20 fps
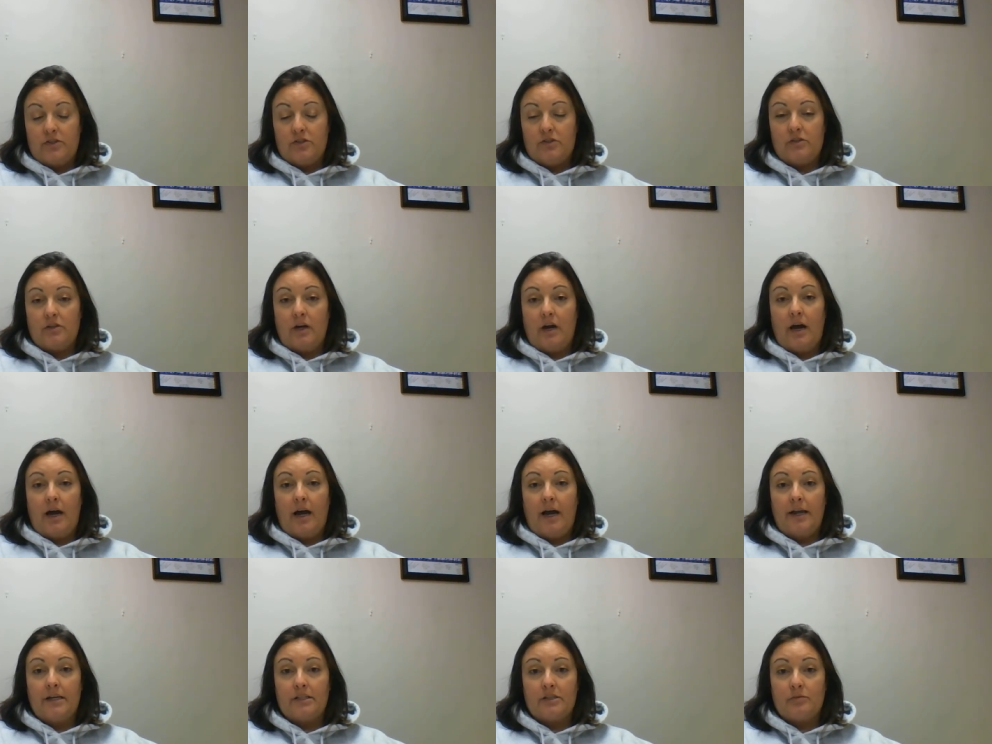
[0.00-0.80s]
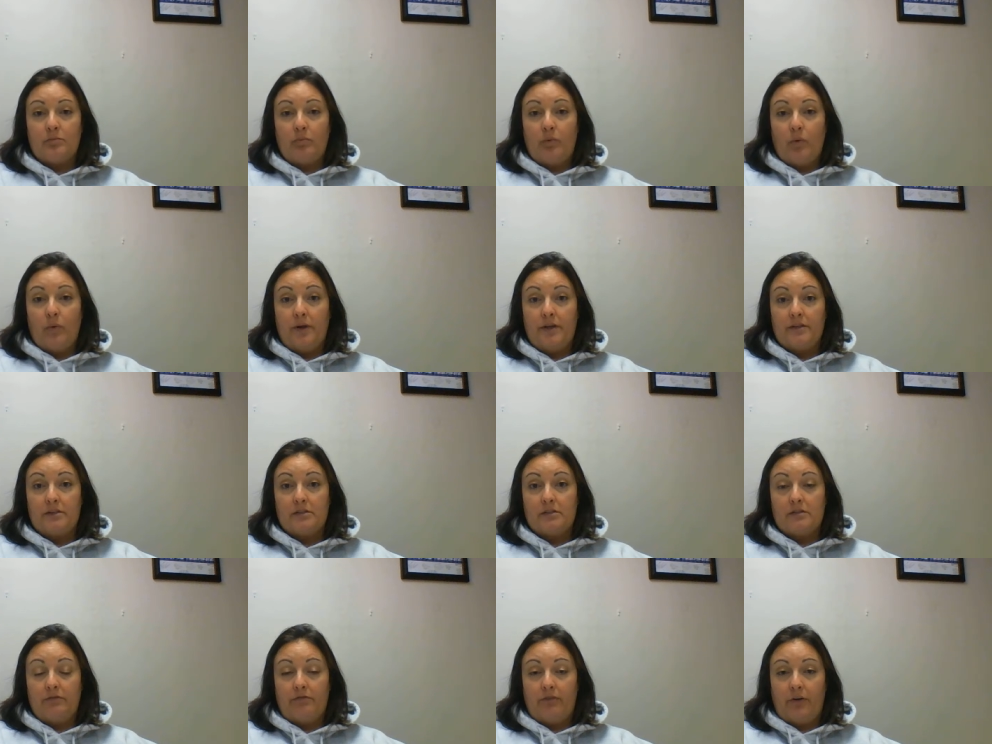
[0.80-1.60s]
the highest
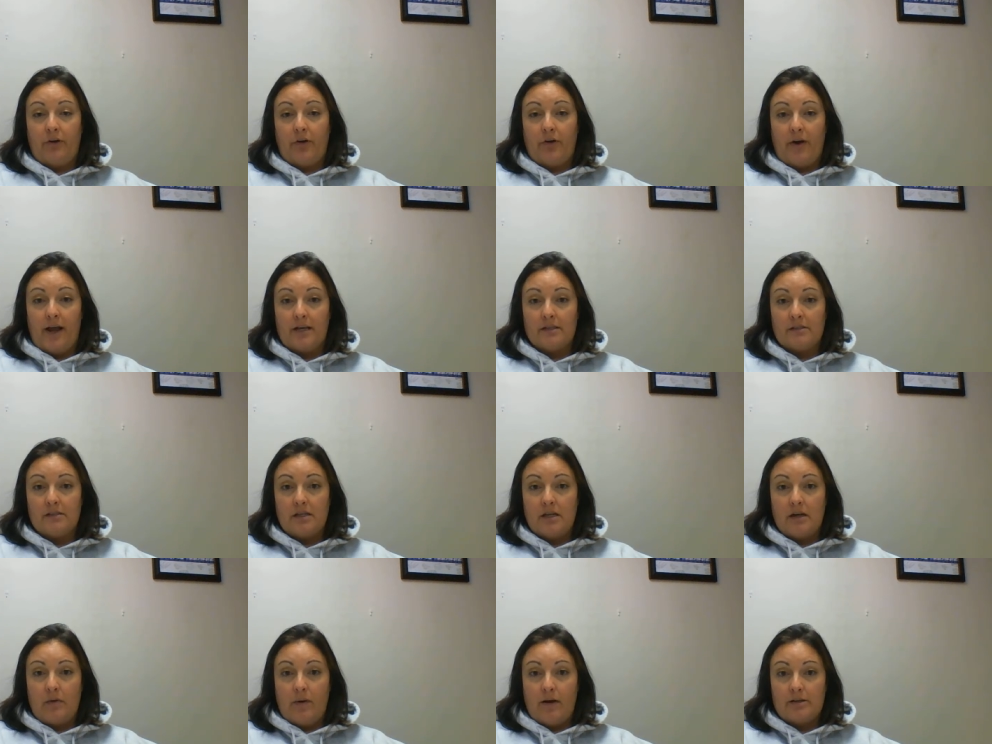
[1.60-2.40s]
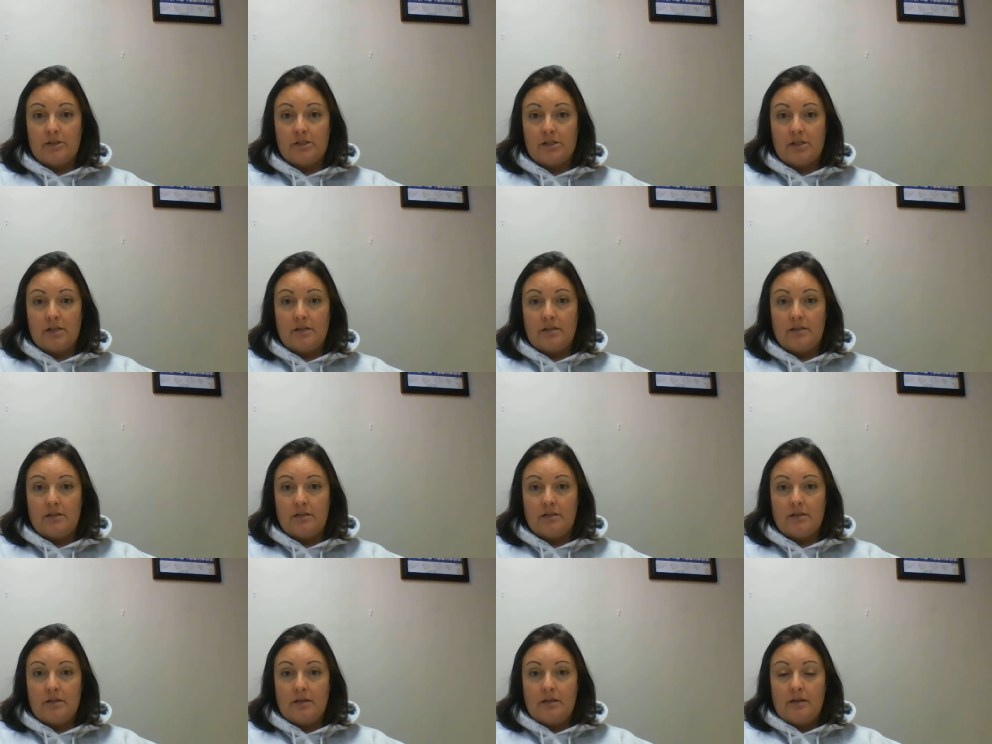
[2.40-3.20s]
points for your essay
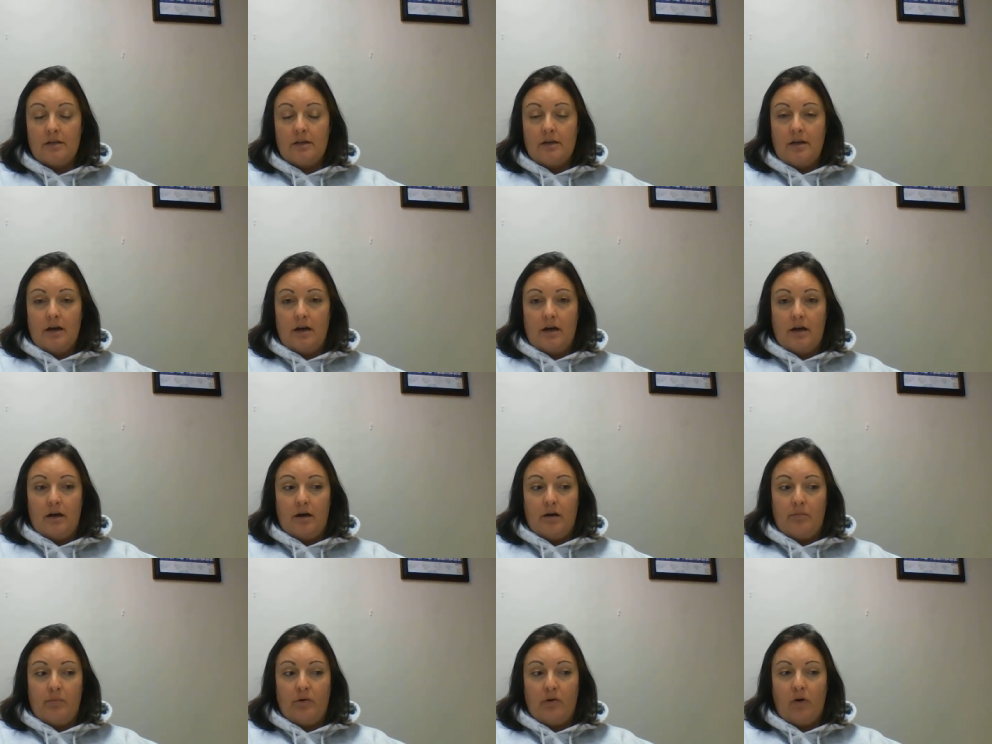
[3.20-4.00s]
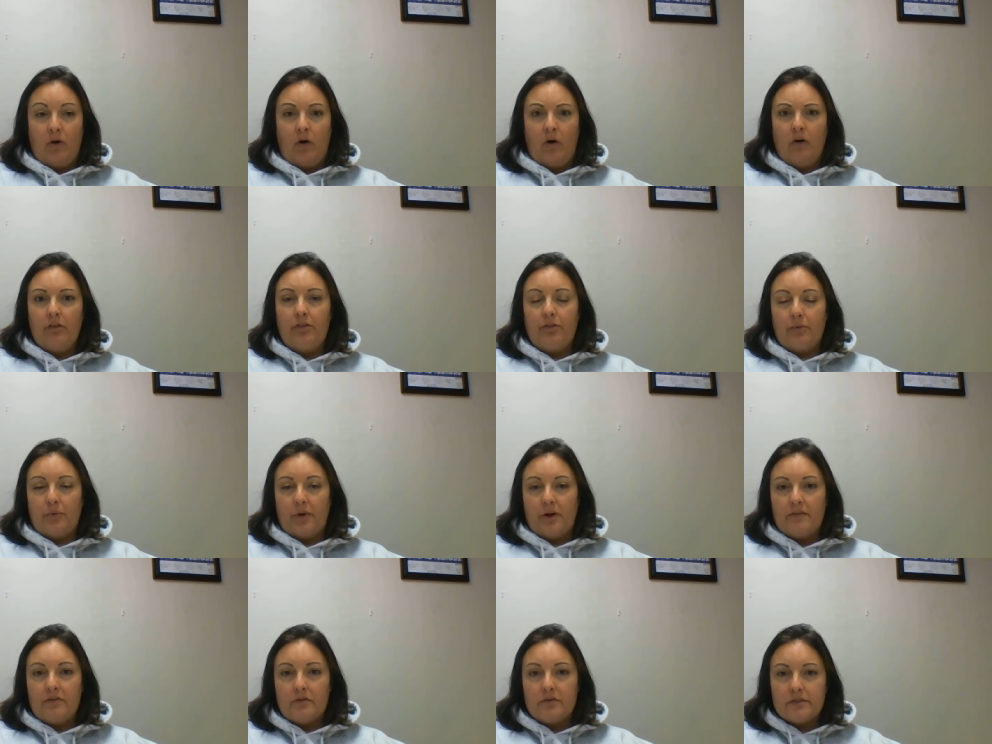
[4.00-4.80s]
question. But all
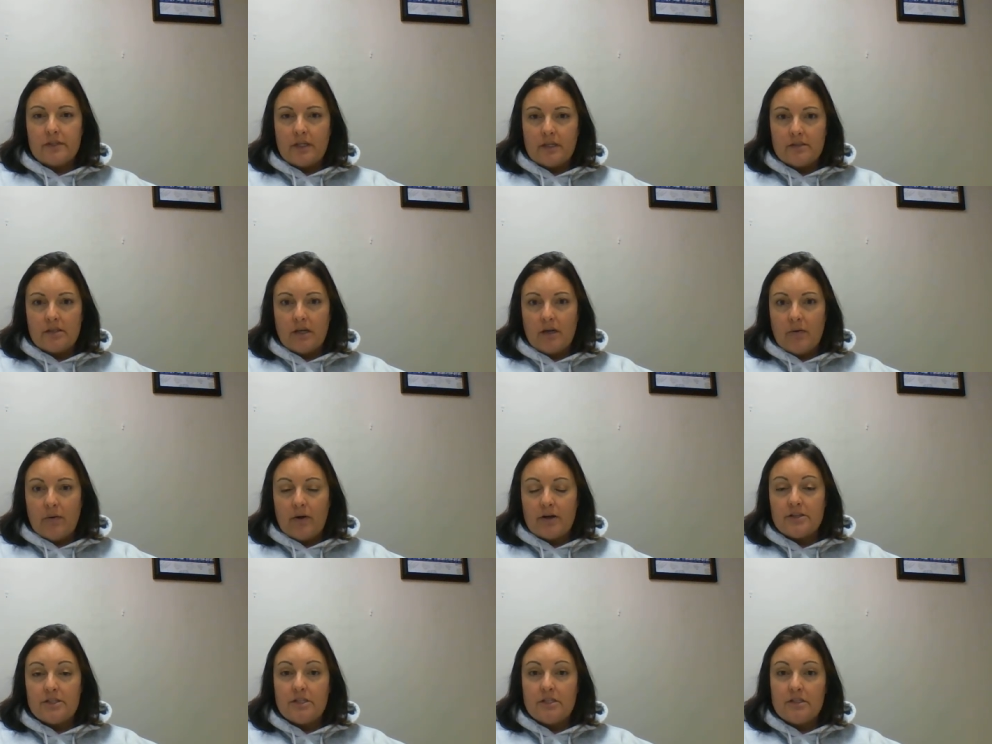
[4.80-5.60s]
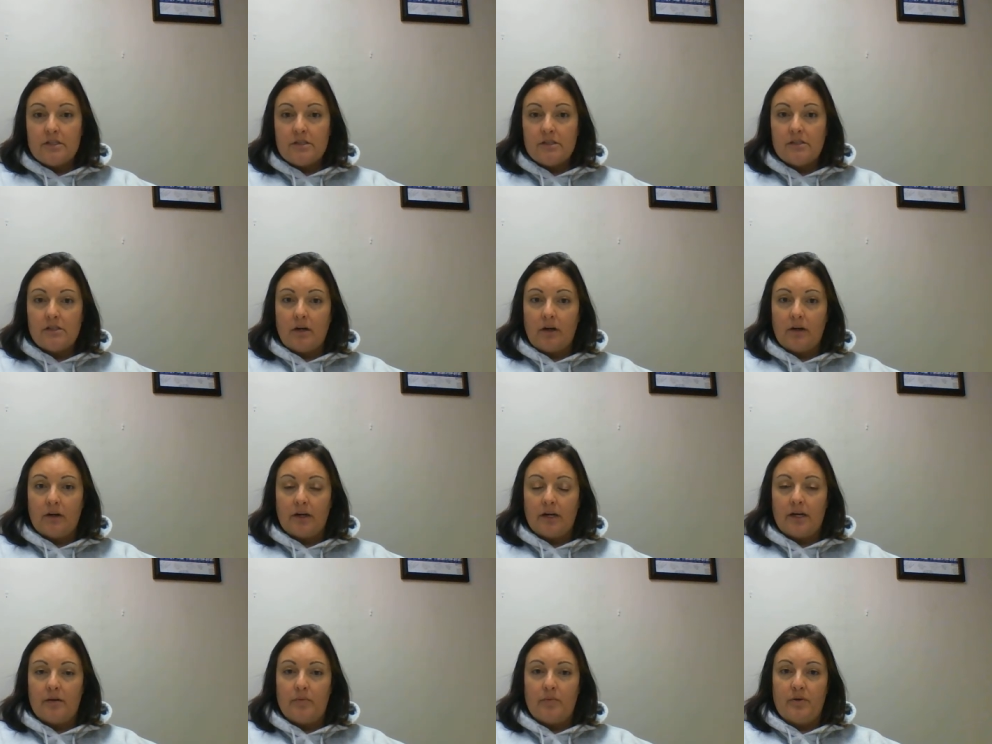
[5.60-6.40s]
3 of those essay questions are
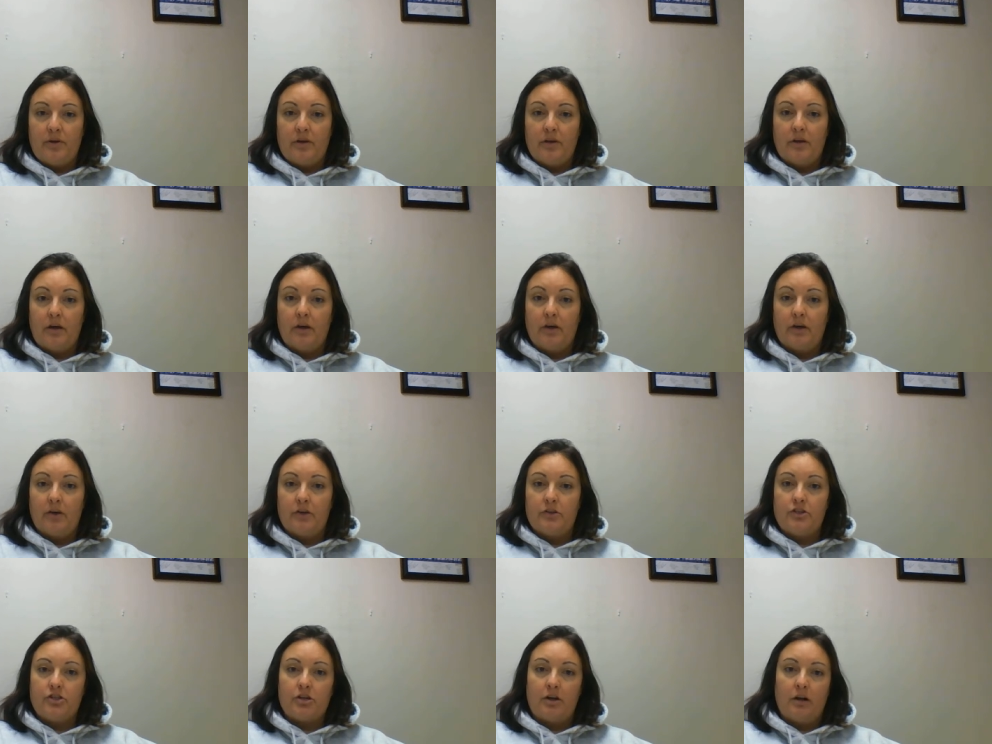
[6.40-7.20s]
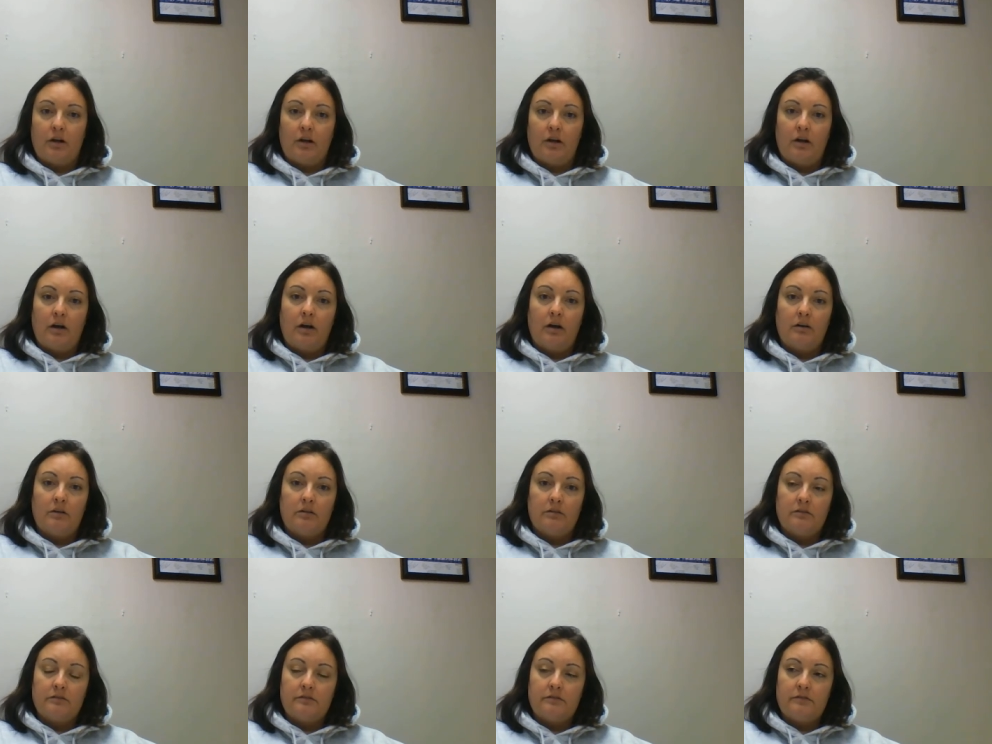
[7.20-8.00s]
going to be a good chunk
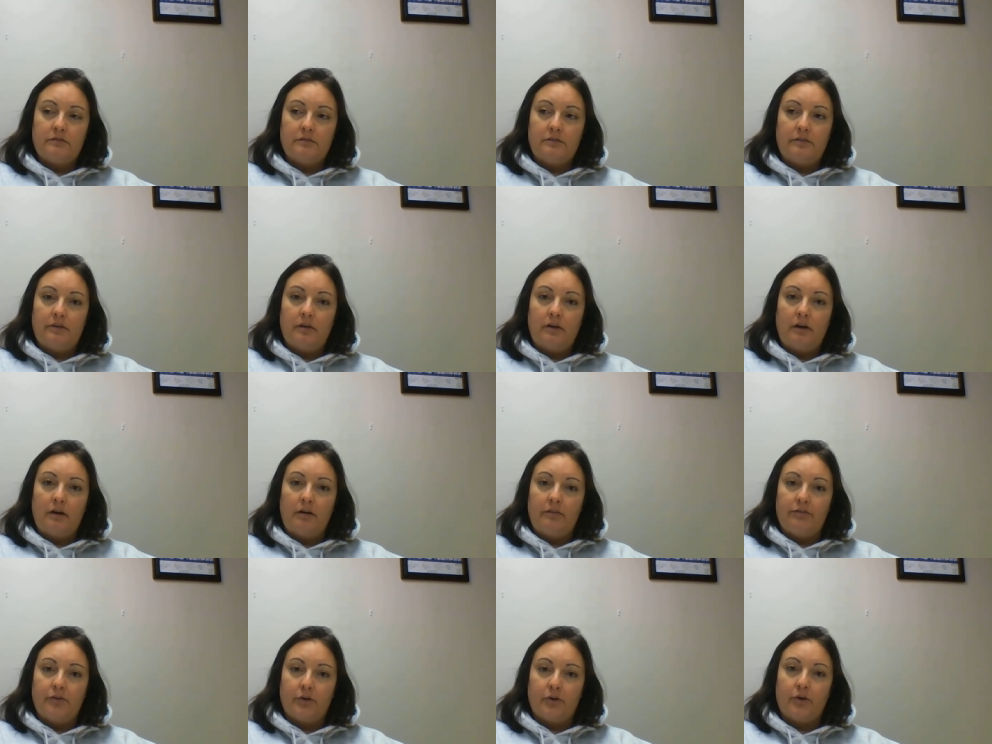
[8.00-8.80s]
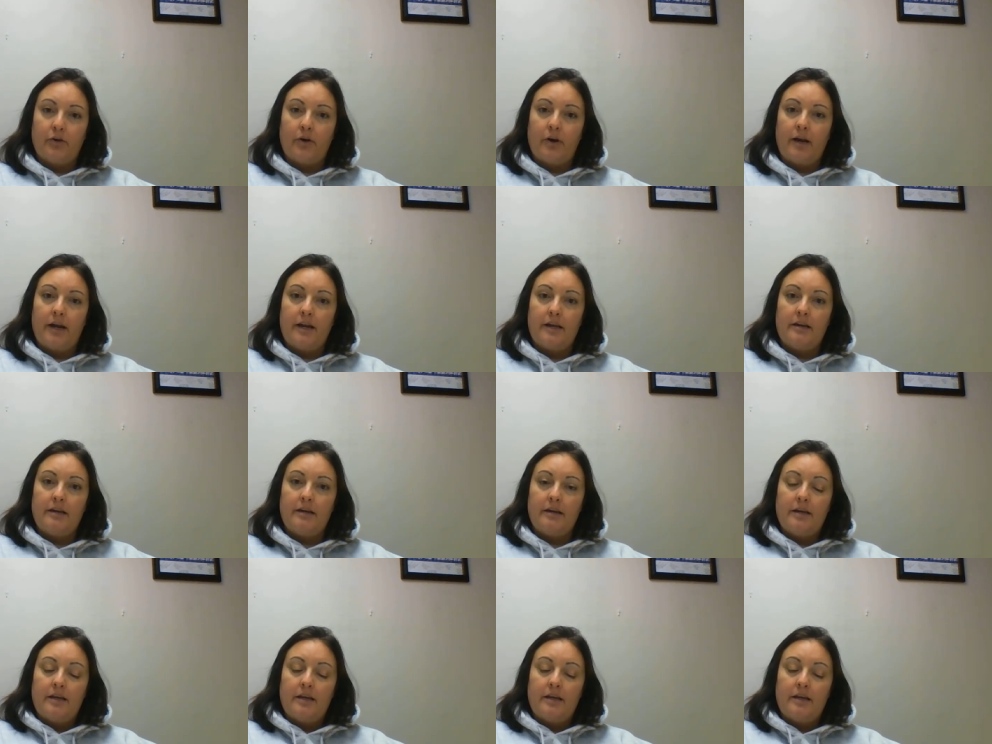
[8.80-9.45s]
of your grade.